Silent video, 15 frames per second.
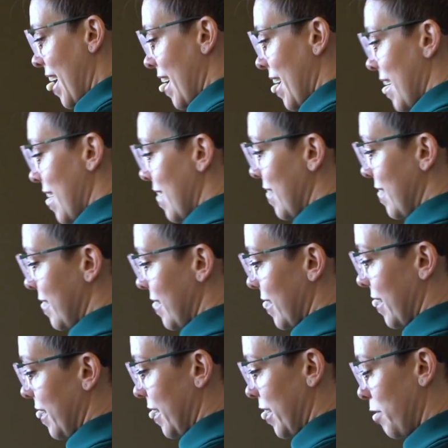And
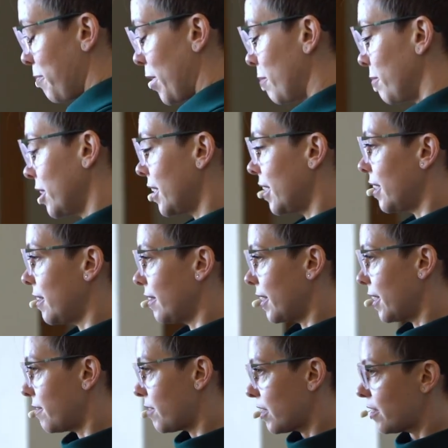he probably
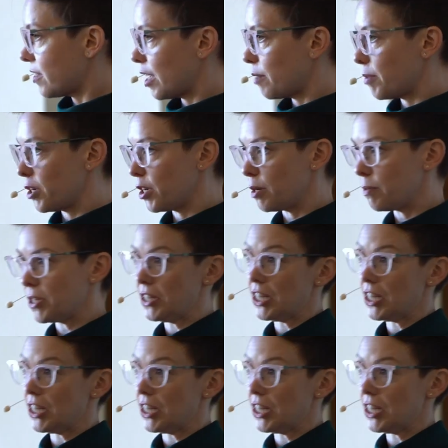lives in the suburbs.